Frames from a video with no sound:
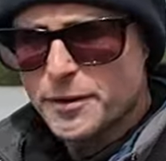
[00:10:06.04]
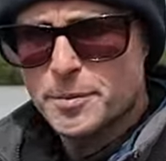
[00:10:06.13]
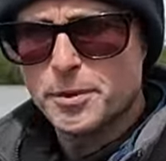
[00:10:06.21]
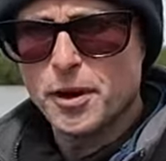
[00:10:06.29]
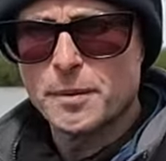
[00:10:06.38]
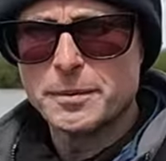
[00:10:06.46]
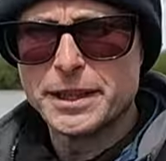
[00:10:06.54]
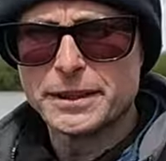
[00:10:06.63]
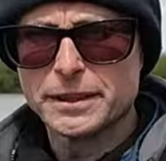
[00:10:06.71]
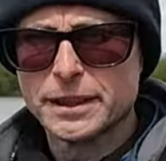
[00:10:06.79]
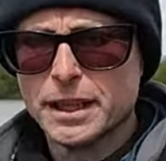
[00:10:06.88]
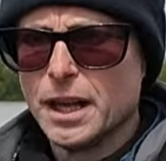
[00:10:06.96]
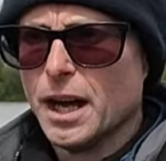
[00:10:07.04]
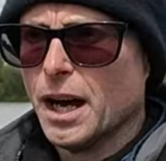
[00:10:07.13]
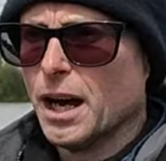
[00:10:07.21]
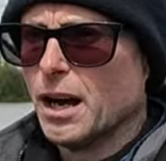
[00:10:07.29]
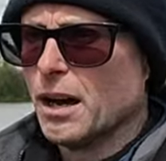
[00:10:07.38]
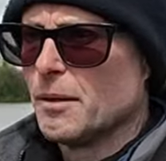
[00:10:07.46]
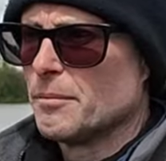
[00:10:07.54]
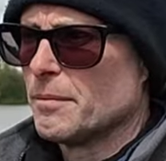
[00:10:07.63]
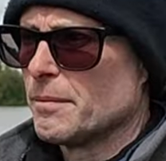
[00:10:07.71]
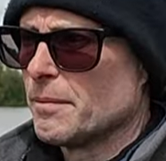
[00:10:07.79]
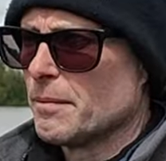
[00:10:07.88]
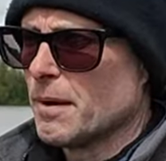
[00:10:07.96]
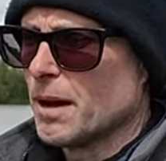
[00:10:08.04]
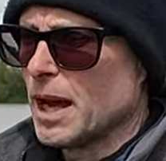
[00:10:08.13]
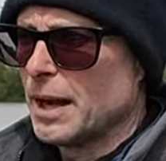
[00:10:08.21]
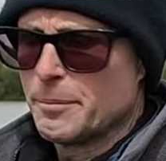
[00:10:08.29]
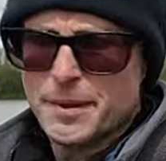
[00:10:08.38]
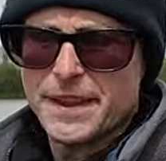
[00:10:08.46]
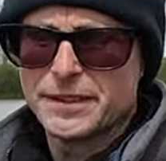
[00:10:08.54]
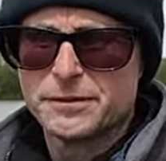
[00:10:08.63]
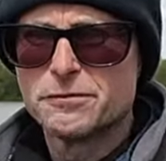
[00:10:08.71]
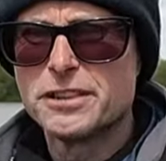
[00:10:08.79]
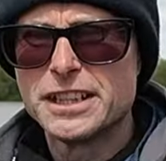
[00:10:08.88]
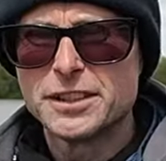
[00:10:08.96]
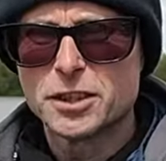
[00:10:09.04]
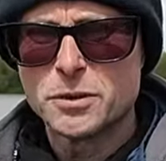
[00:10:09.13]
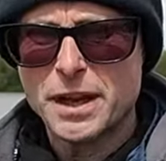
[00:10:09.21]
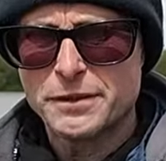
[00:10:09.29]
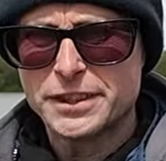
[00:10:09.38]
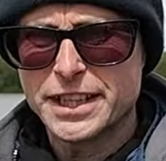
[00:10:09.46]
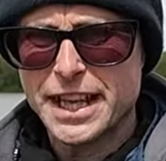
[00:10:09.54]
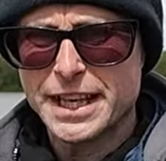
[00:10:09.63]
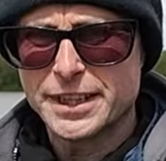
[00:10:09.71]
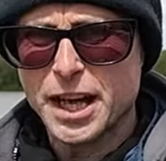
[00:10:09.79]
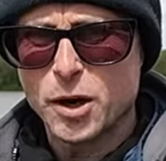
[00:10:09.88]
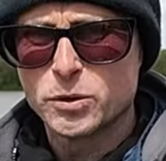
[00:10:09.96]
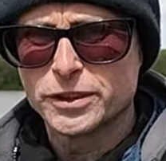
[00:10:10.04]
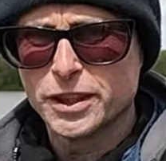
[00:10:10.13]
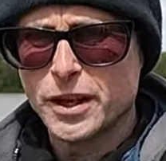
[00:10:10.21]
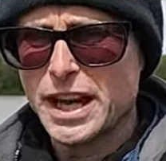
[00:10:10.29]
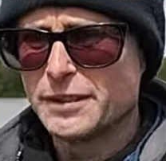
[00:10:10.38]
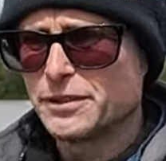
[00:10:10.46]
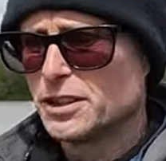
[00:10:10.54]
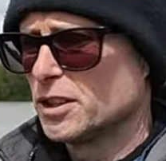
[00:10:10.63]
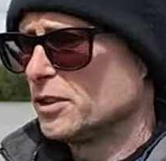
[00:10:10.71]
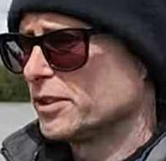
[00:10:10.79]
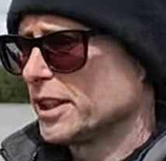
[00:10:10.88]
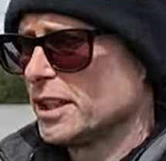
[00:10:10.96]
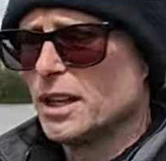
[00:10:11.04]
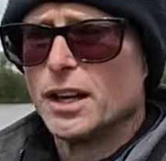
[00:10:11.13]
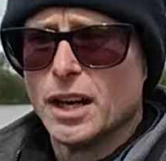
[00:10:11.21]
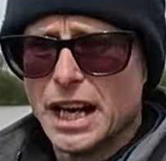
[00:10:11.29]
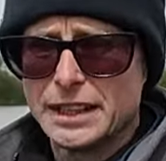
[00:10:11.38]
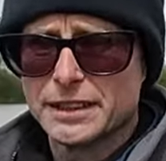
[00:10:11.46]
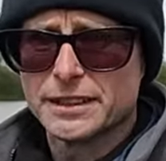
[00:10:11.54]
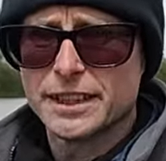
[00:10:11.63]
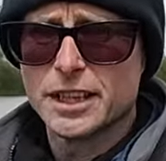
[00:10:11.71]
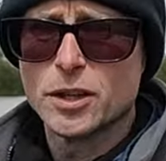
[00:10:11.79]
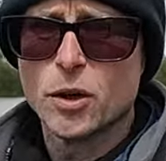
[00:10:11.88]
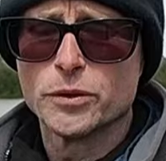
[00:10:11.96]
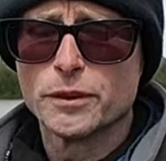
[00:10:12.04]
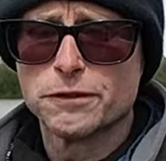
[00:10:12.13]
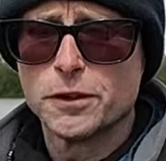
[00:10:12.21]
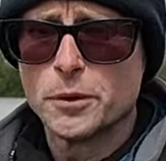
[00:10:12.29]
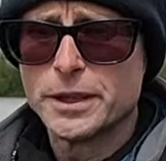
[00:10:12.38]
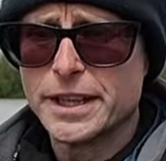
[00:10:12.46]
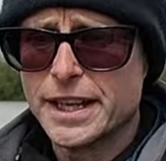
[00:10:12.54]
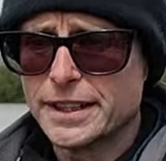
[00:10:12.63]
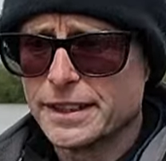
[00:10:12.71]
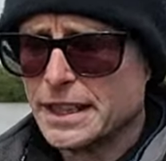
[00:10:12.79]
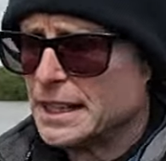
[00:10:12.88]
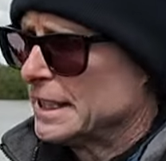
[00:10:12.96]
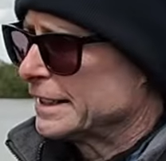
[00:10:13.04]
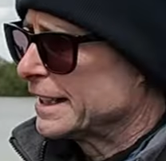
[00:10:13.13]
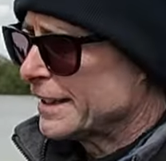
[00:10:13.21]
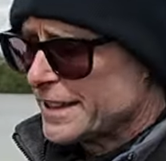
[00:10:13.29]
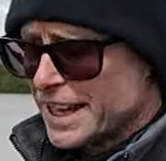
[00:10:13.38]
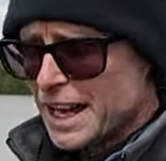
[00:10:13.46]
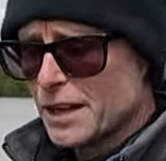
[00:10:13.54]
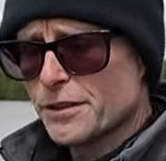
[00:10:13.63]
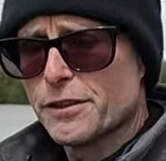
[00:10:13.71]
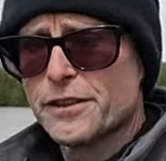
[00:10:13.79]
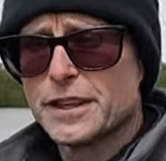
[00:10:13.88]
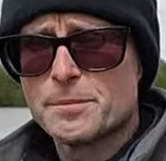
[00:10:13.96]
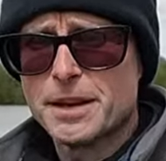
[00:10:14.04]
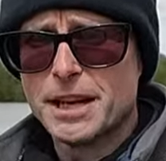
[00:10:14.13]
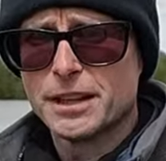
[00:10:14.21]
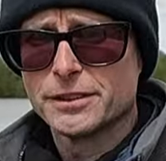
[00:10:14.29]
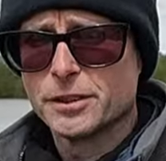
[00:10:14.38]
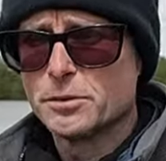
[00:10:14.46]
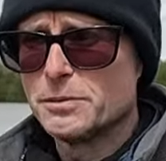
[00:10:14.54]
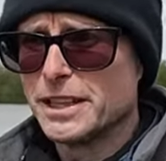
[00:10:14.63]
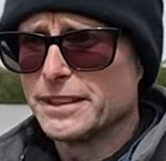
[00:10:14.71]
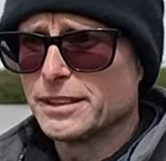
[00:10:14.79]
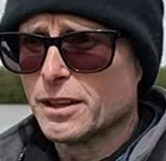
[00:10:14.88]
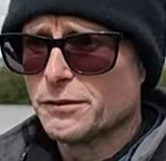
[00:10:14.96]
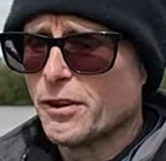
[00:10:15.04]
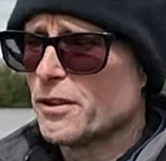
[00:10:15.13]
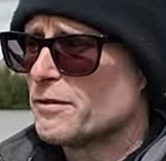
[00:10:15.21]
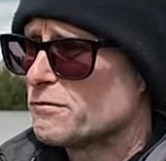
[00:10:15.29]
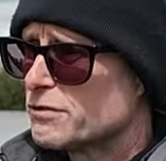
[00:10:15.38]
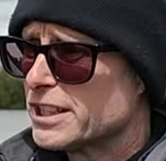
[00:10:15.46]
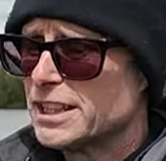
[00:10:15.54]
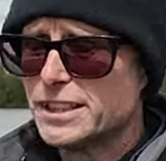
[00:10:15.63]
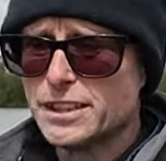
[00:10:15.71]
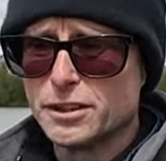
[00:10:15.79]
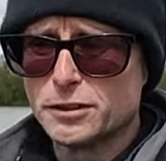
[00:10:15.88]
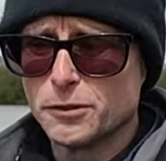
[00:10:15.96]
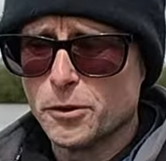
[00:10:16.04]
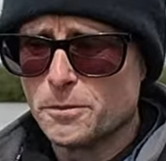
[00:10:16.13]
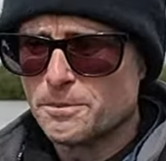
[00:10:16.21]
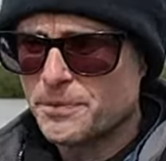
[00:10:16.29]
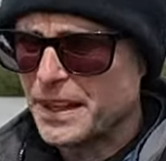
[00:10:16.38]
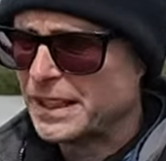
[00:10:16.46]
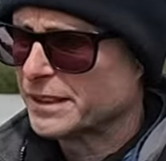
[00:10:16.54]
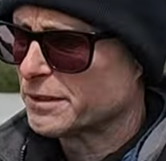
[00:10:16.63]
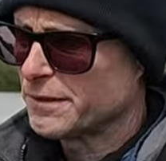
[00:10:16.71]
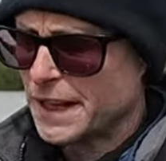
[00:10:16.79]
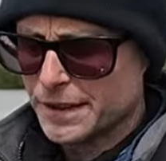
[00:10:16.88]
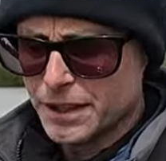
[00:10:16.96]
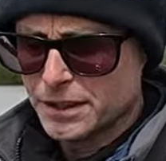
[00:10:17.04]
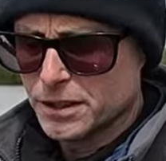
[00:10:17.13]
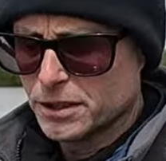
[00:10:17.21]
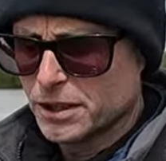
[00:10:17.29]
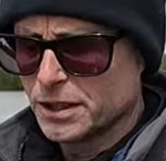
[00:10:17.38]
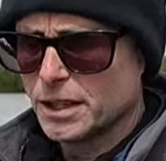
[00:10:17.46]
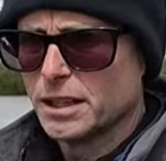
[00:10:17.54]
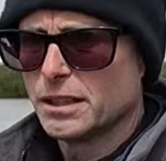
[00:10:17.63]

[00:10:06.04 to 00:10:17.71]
have a prime lens, but that's really too heavy to hand hold, so I have to use it, as I say, on the fluid head. Now, the other thing about a zoom lens that I find really useful is the fact that you can,